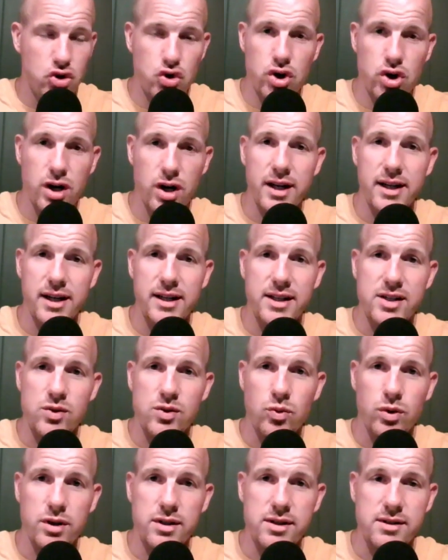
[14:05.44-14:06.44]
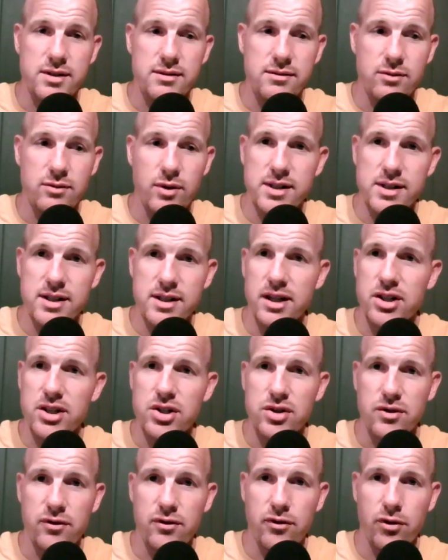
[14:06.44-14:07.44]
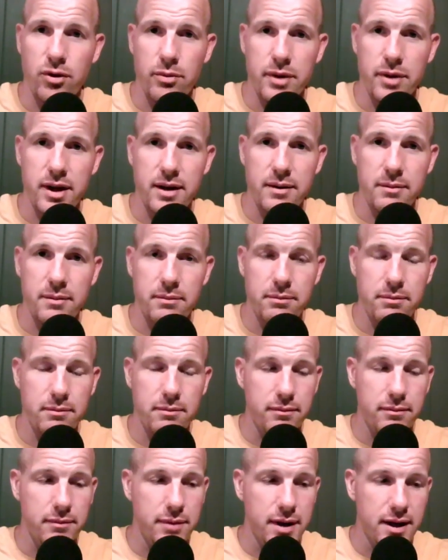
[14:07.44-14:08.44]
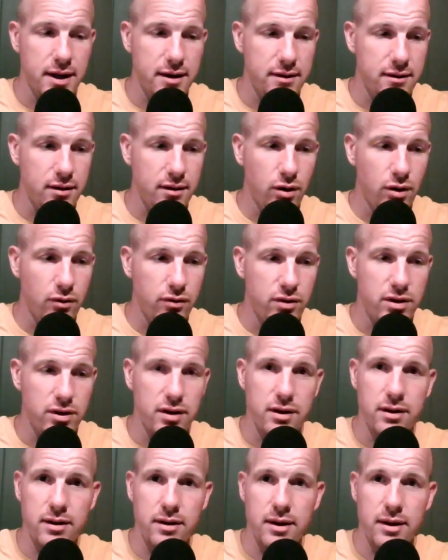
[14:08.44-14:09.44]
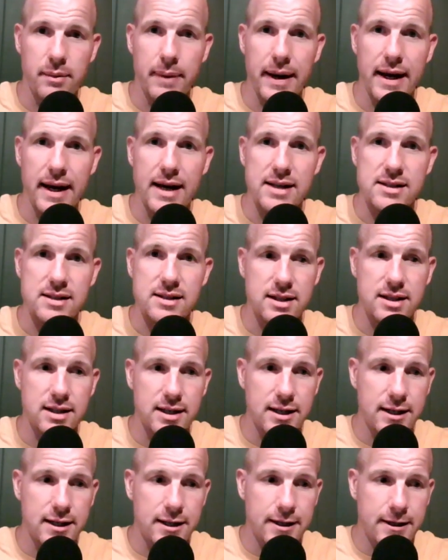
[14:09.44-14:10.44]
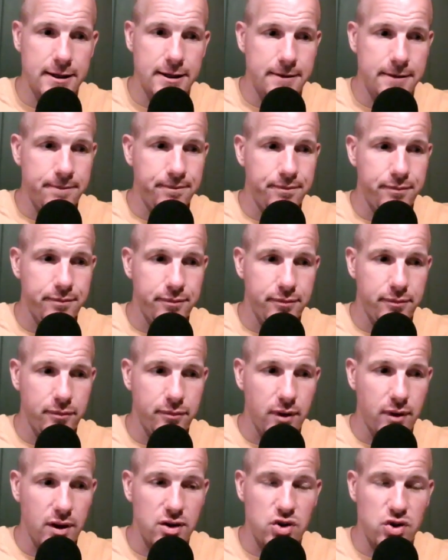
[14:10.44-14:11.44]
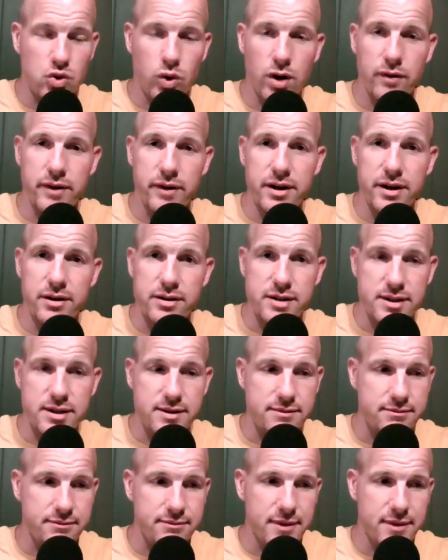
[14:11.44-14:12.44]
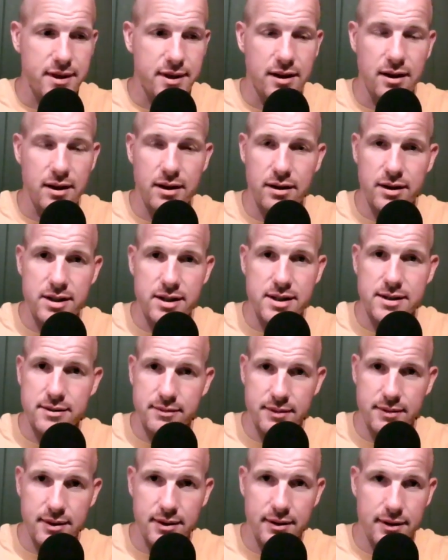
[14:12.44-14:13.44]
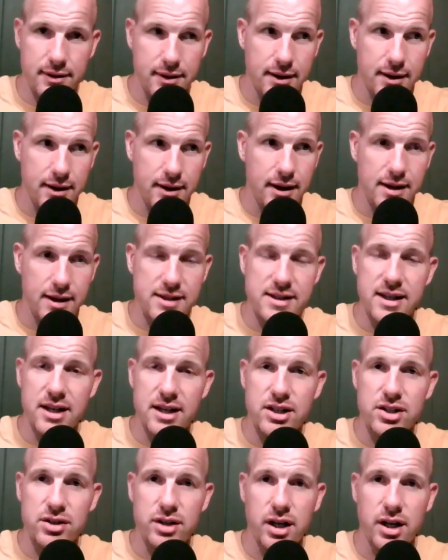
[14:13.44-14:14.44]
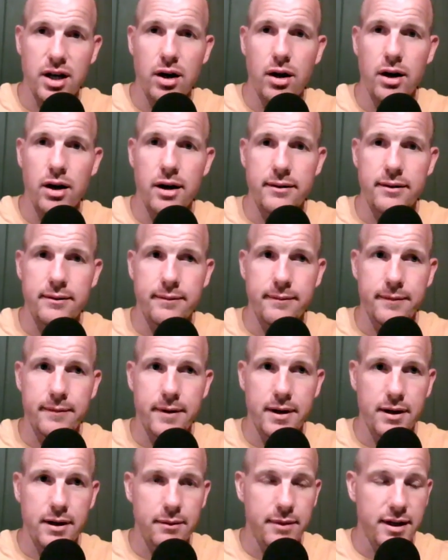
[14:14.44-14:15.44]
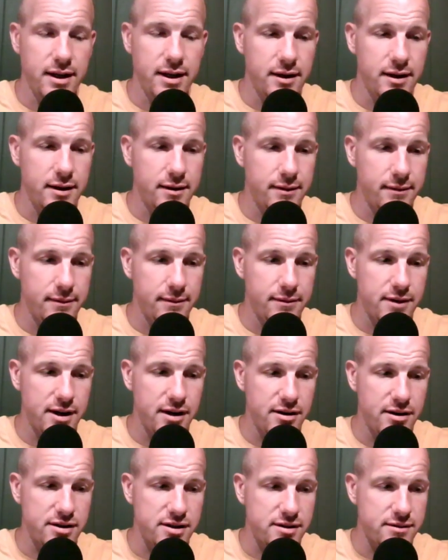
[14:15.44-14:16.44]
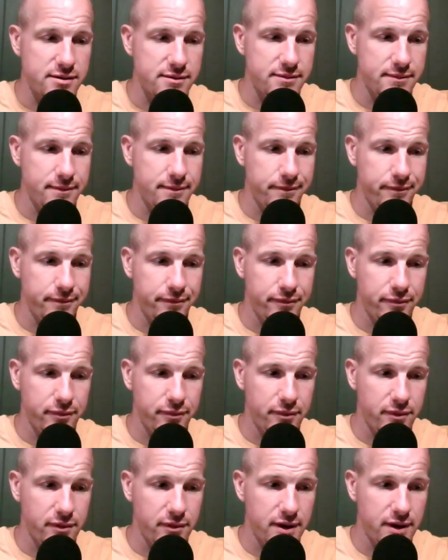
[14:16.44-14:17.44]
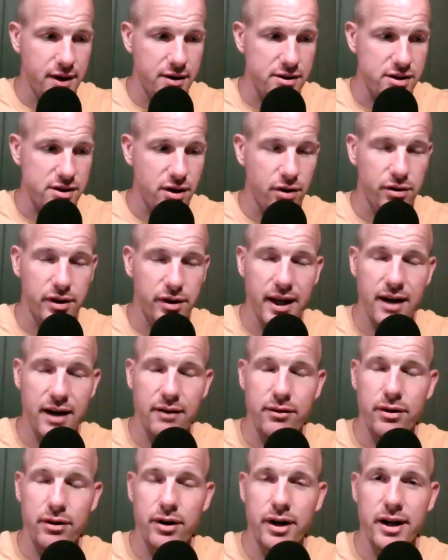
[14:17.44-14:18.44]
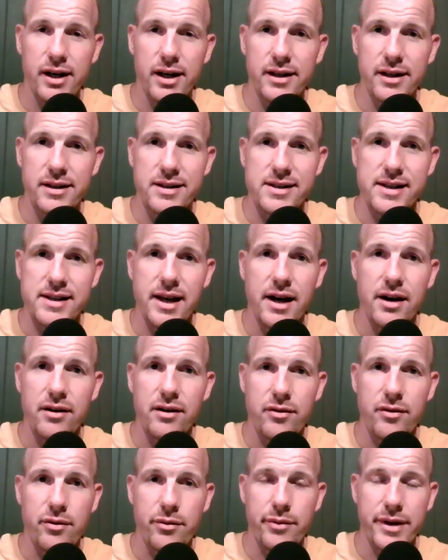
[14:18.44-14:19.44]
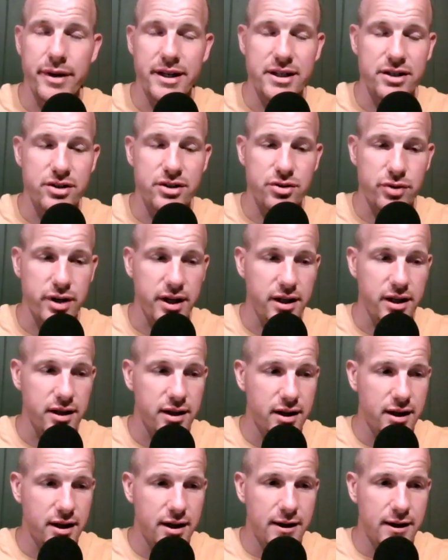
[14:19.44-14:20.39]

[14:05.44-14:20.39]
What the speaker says: drunkenness was an issue for me. But over the past 12 years, it's essentially gone. I mean, there's hardly ever any desire for me to drink,